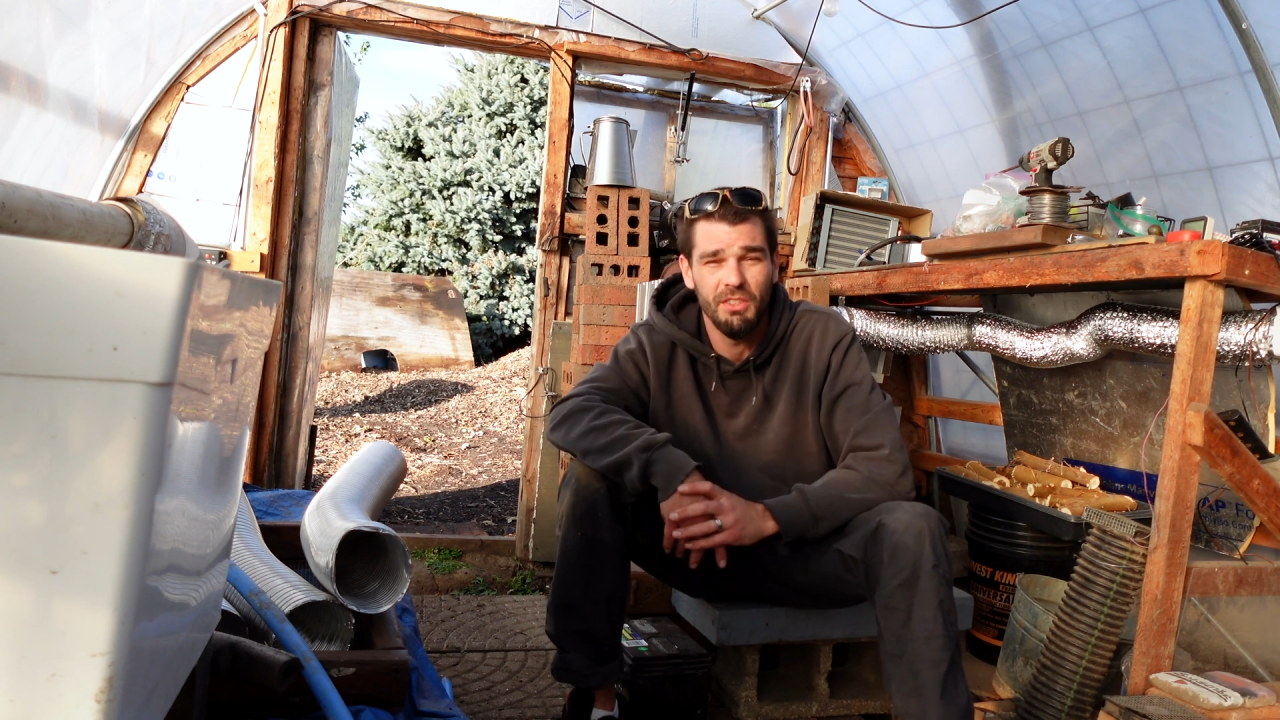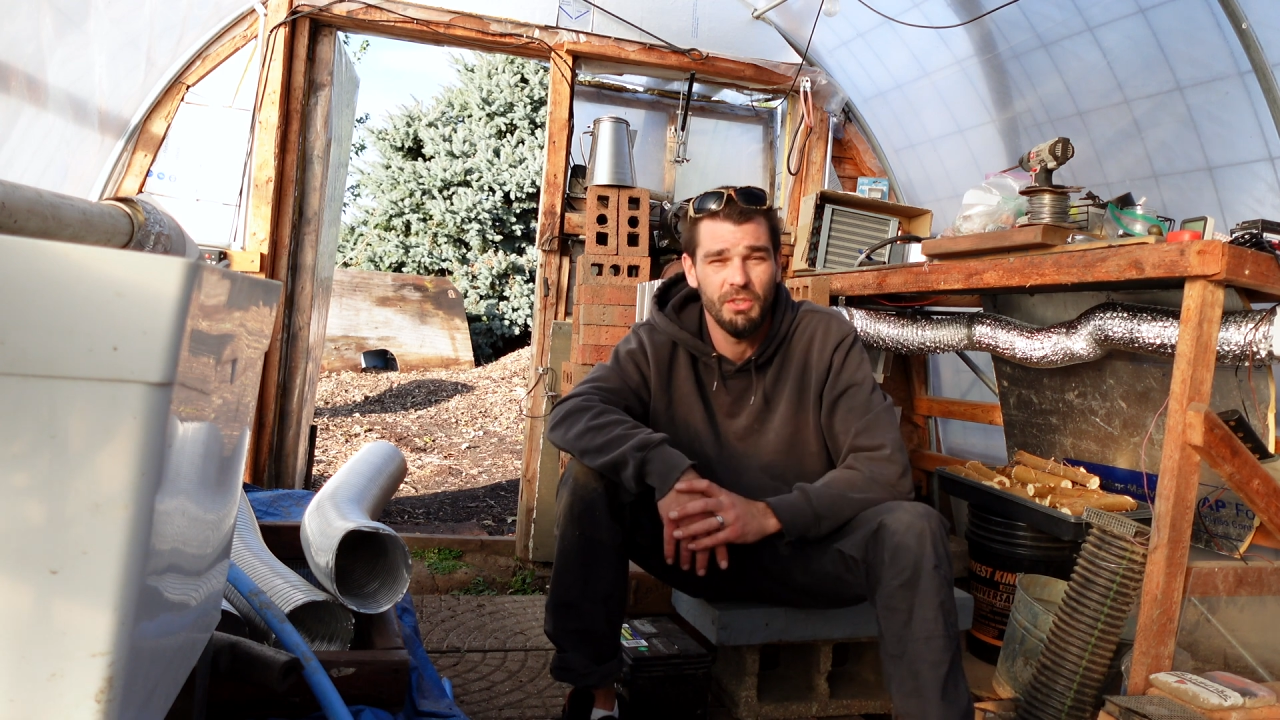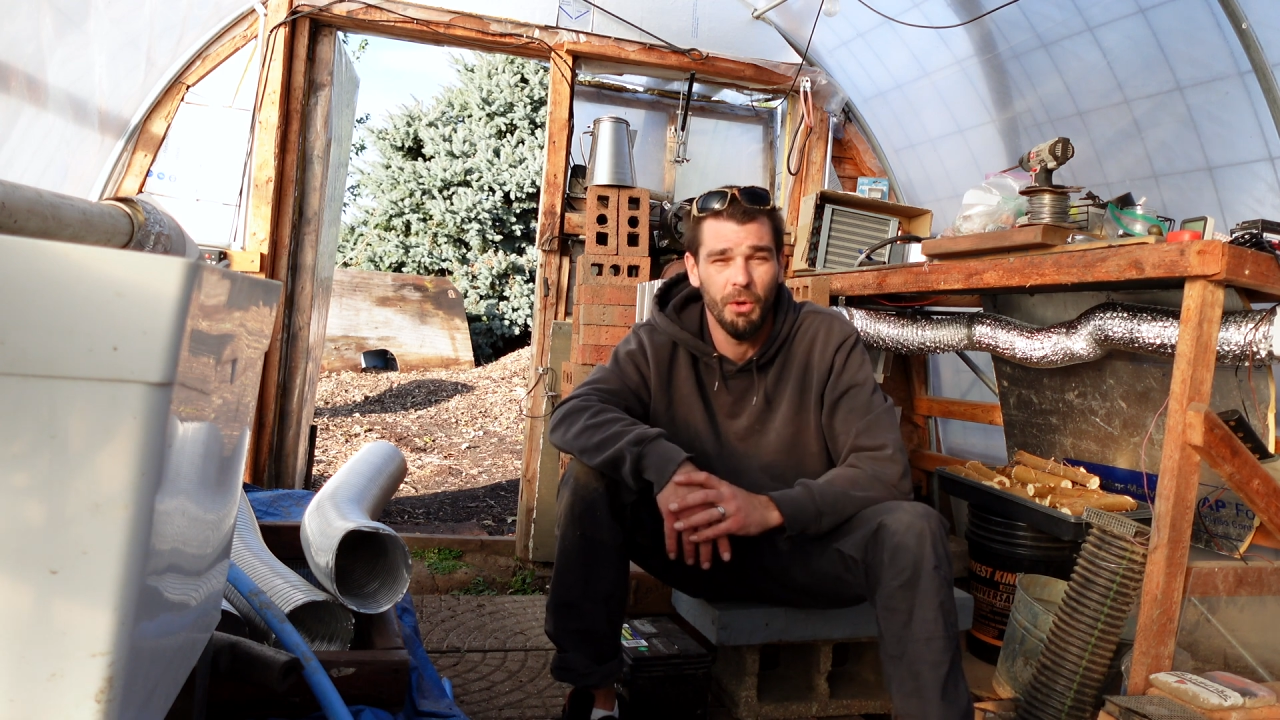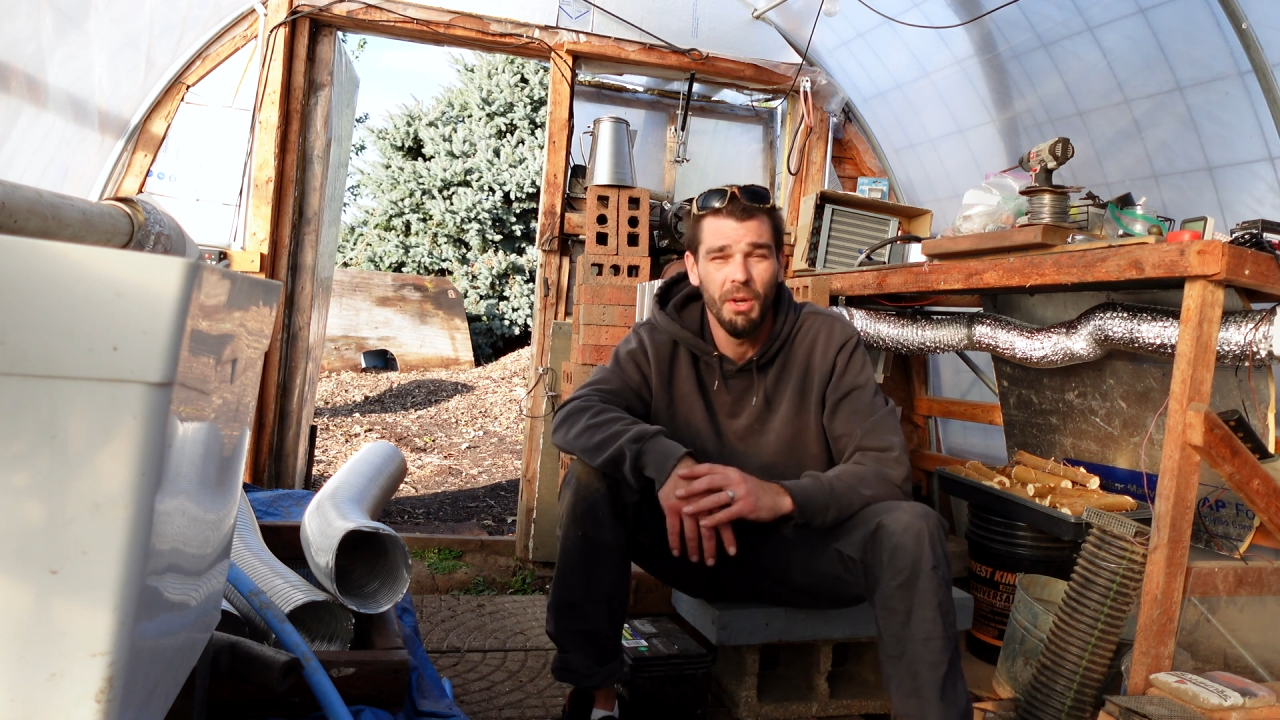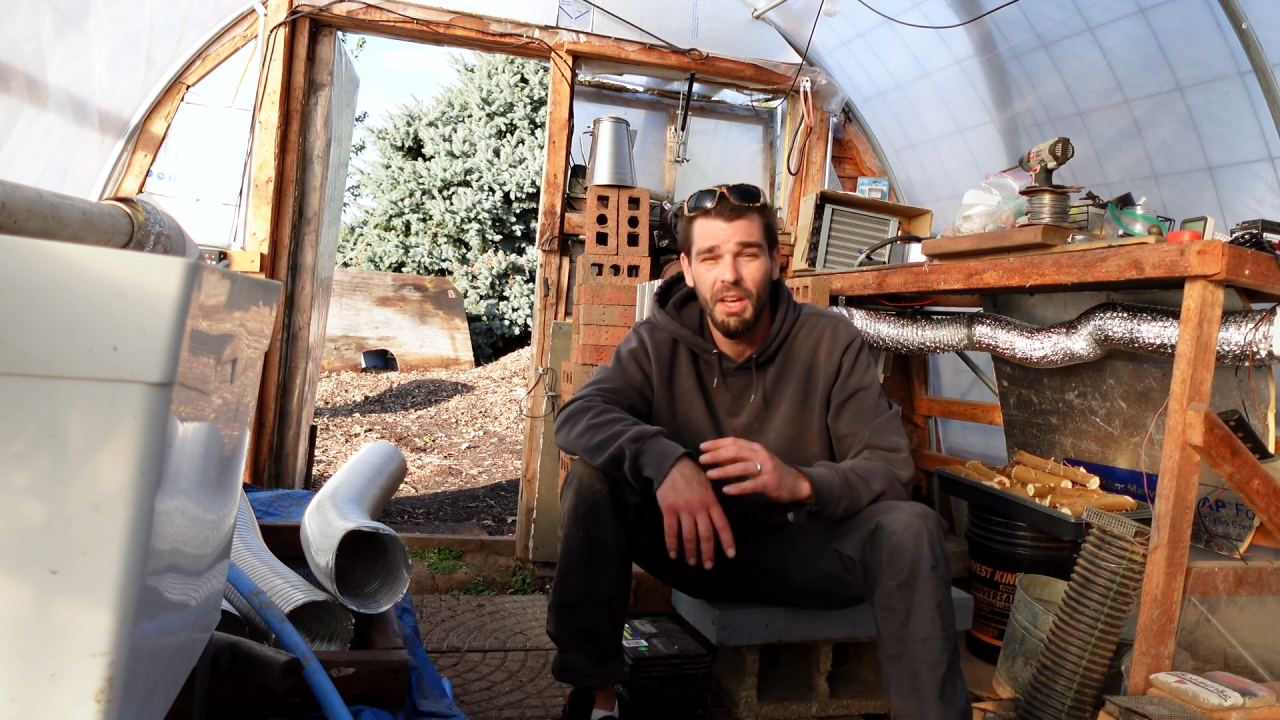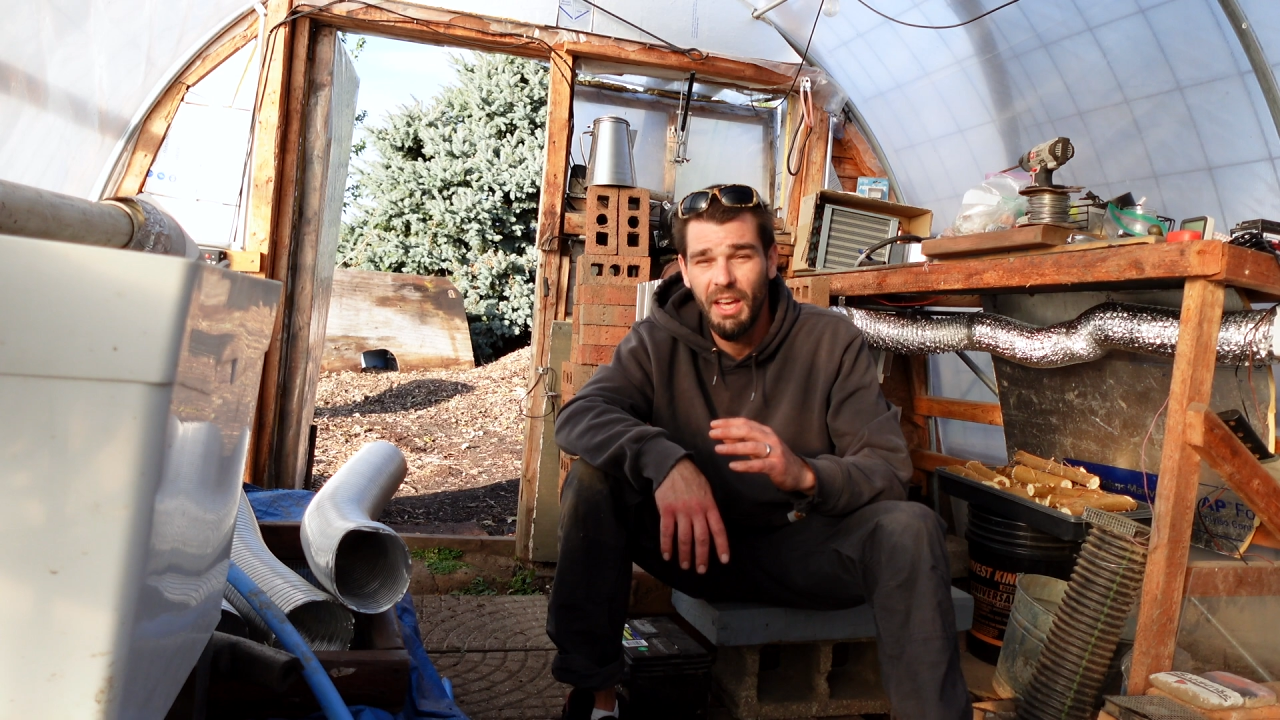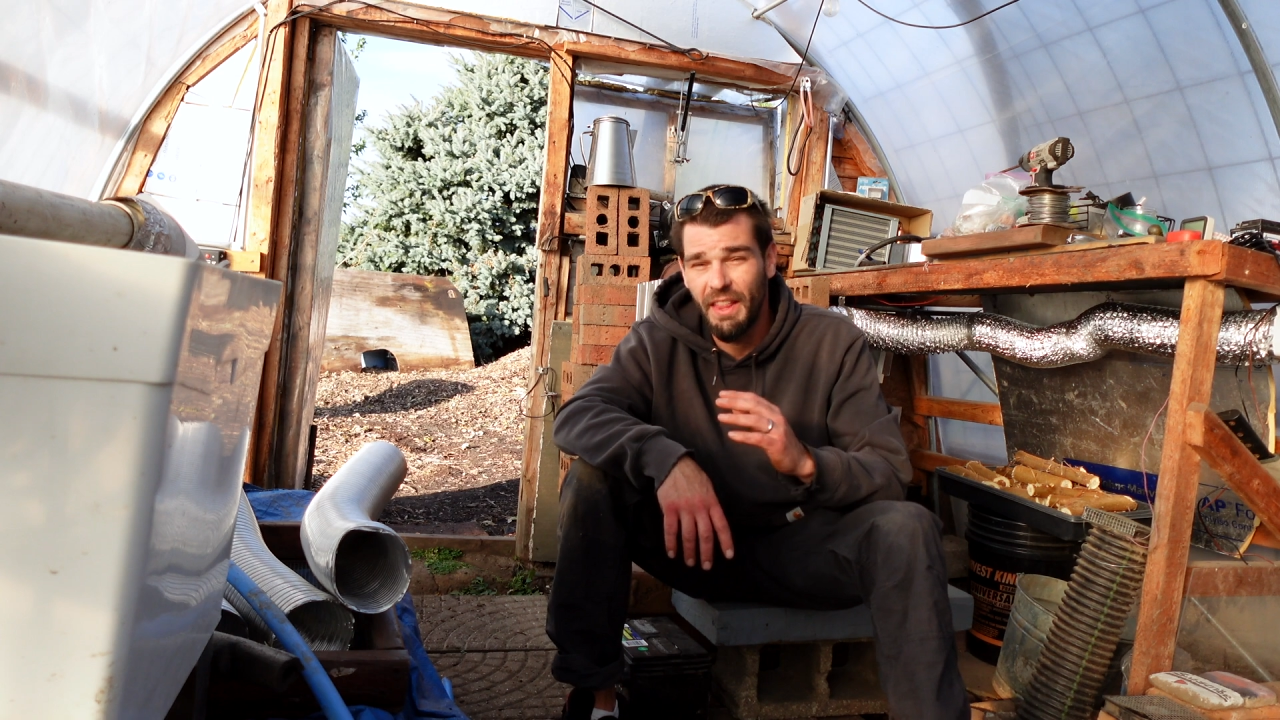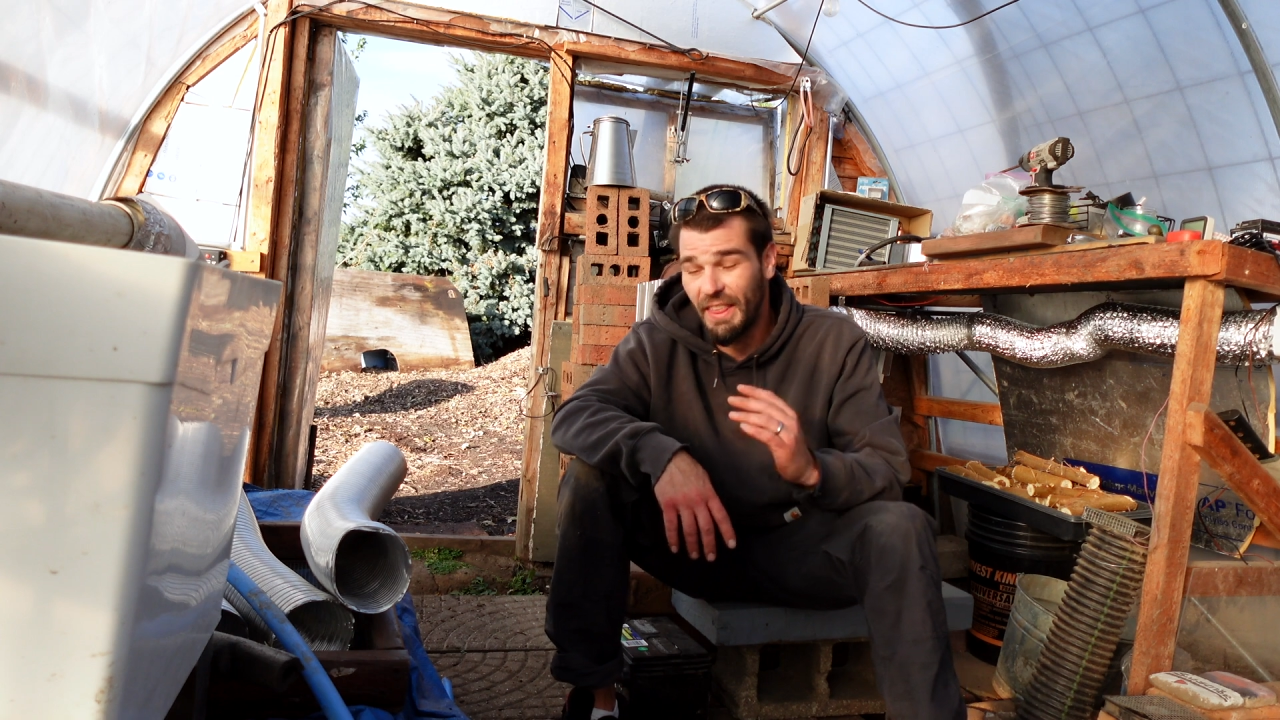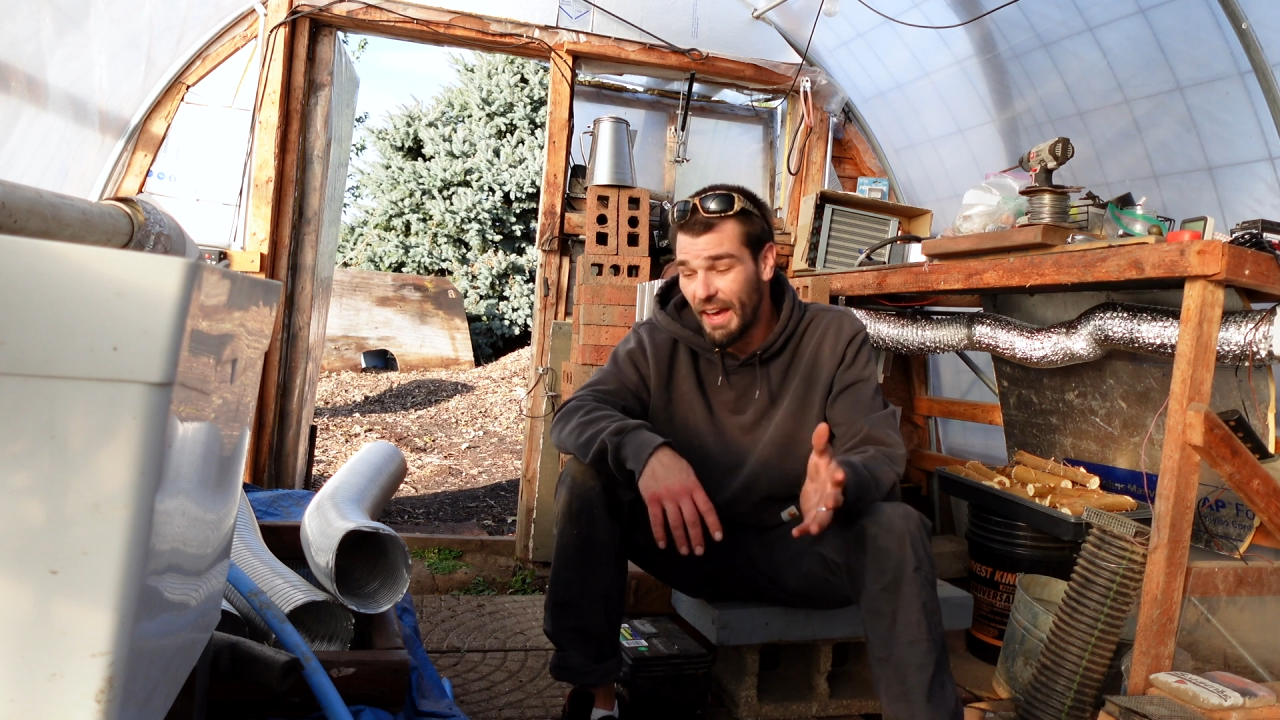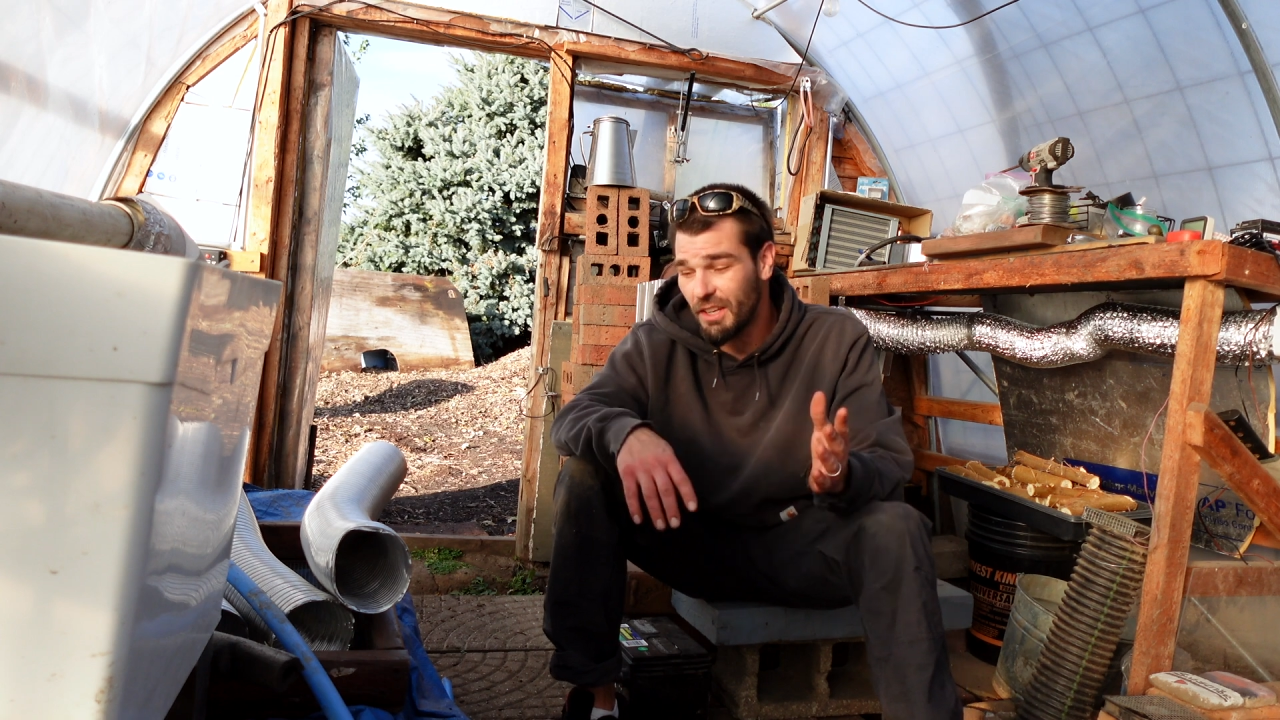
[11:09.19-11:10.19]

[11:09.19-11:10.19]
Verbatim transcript: So that